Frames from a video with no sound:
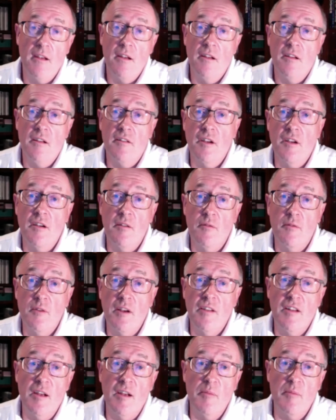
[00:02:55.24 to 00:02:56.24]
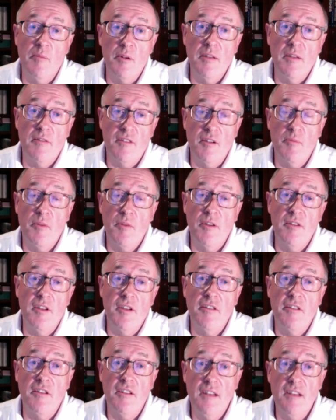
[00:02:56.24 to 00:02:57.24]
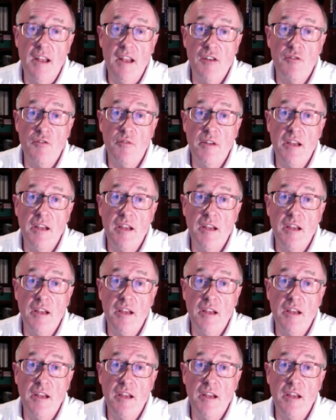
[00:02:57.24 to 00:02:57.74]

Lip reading: So for example, if someone doesn't naturally